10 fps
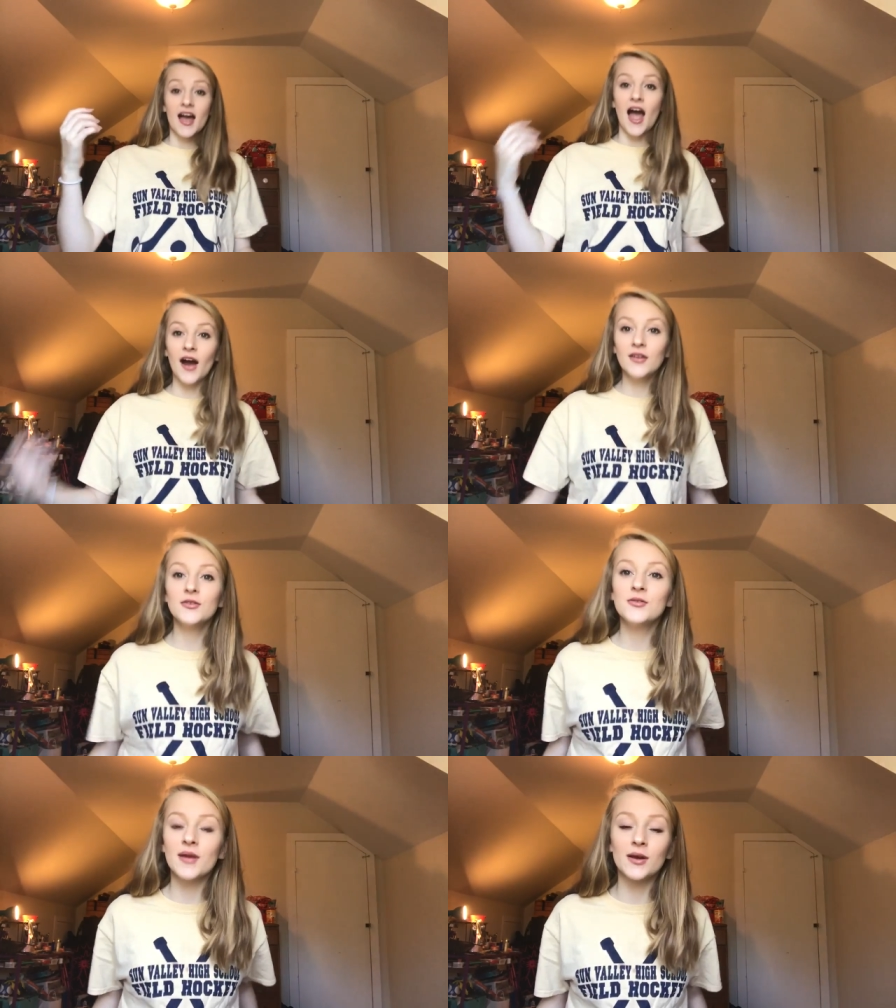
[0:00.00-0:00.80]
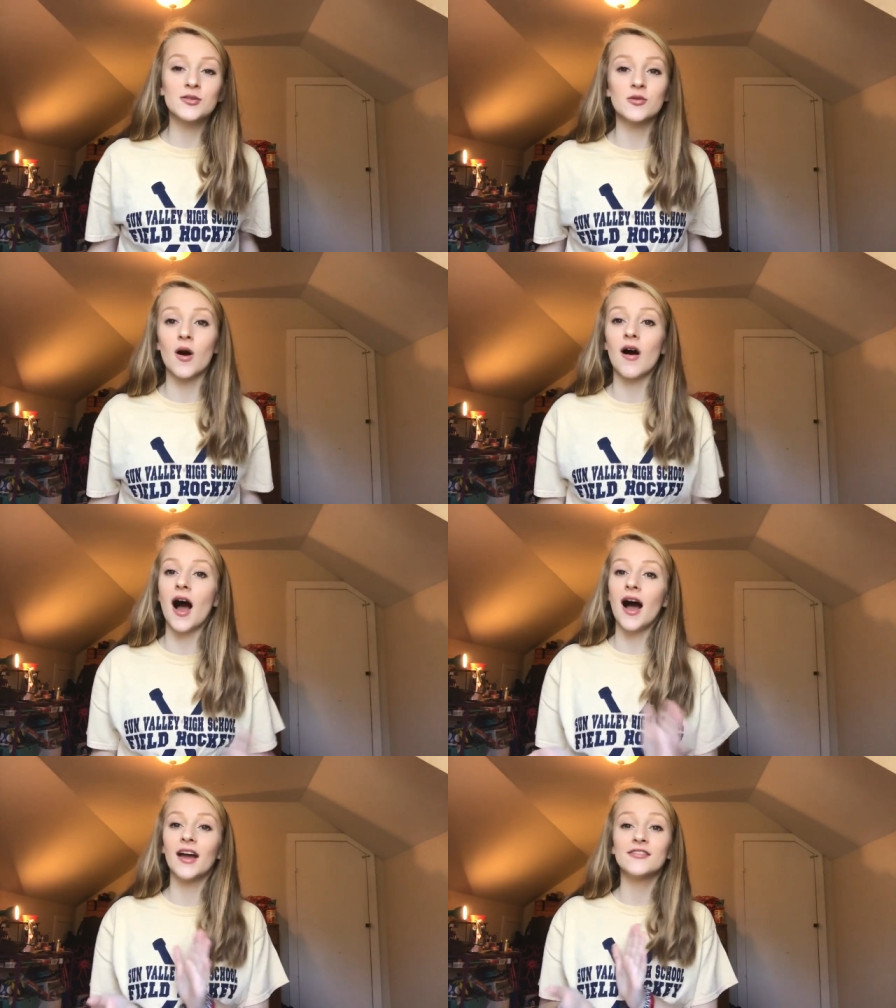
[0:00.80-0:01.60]
How do you do makeup so well?
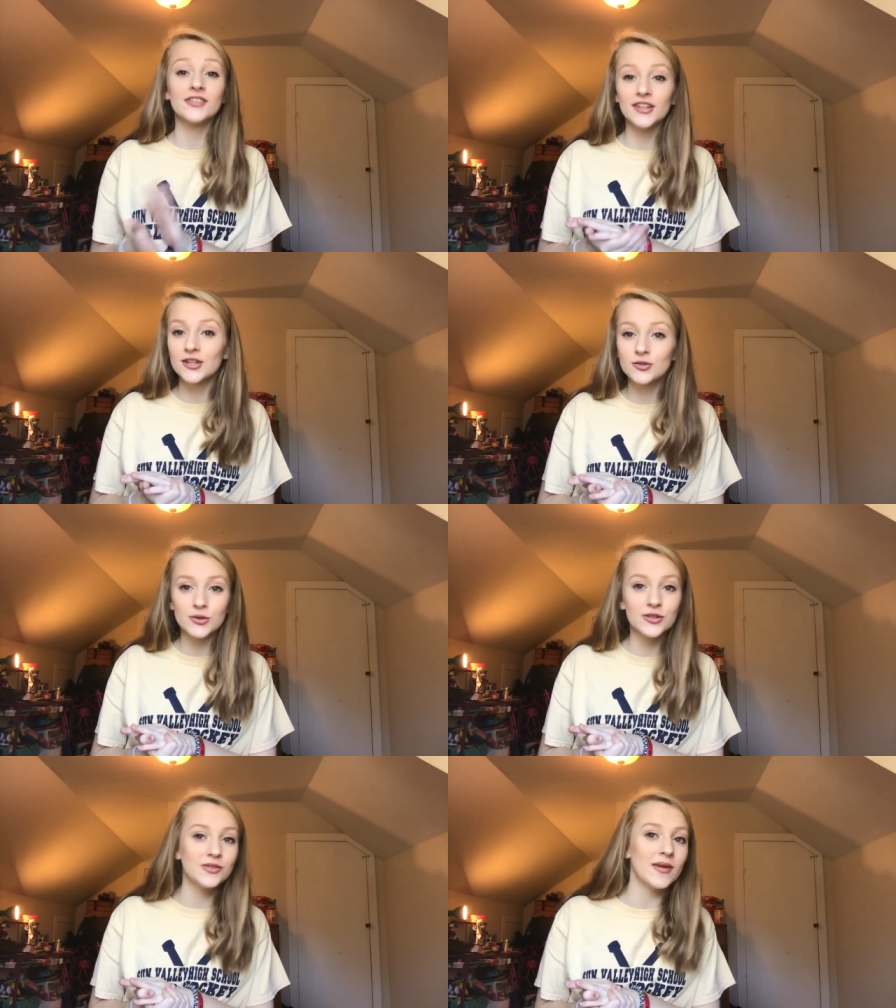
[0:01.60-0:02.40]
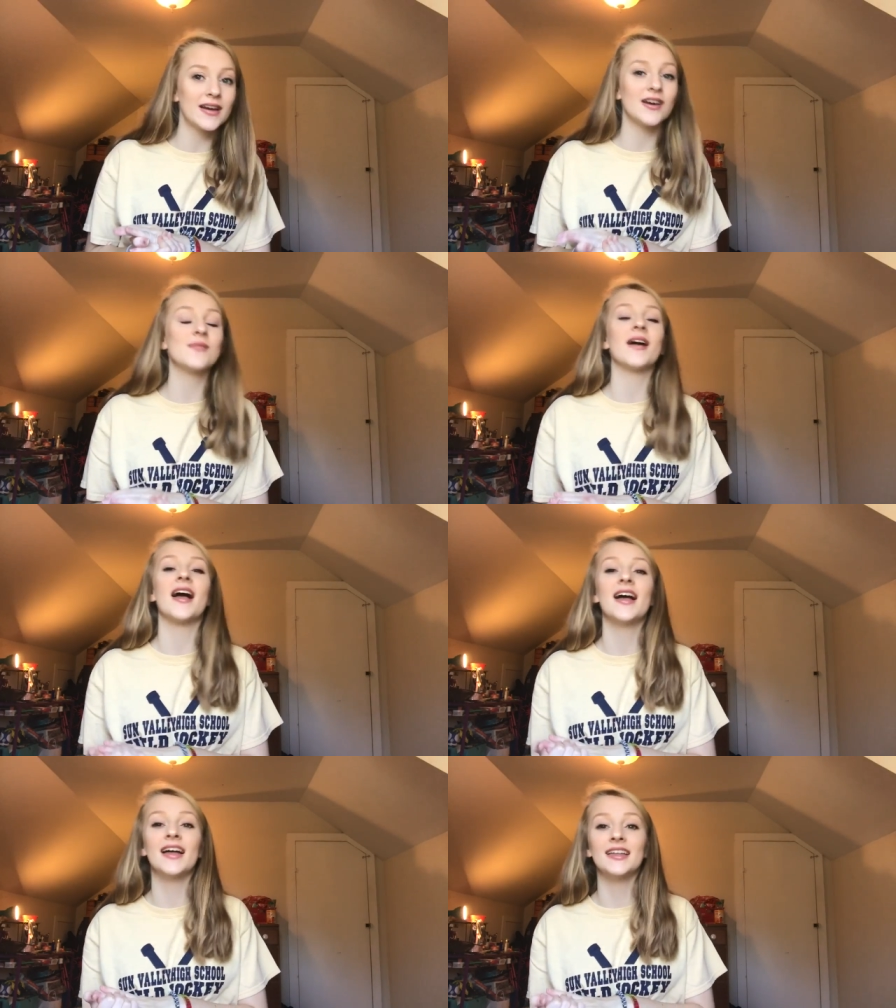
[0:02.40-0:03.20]
I really enjoy doing makeup
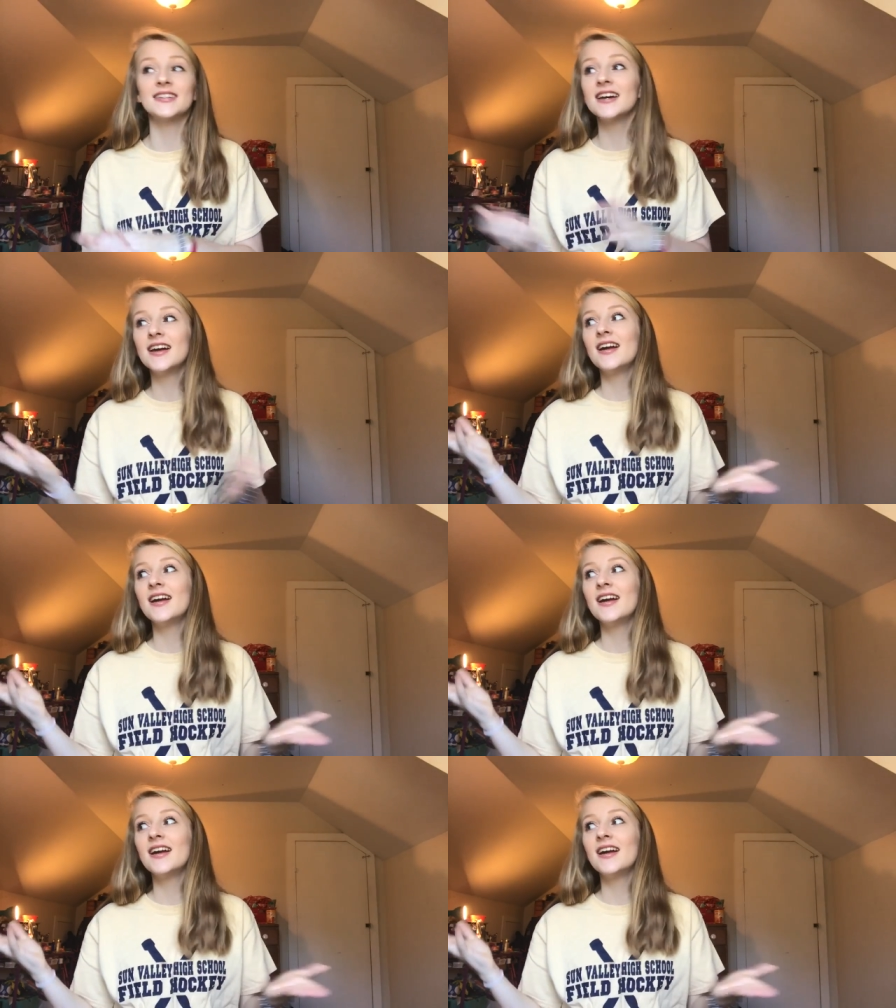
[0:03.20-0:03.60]
and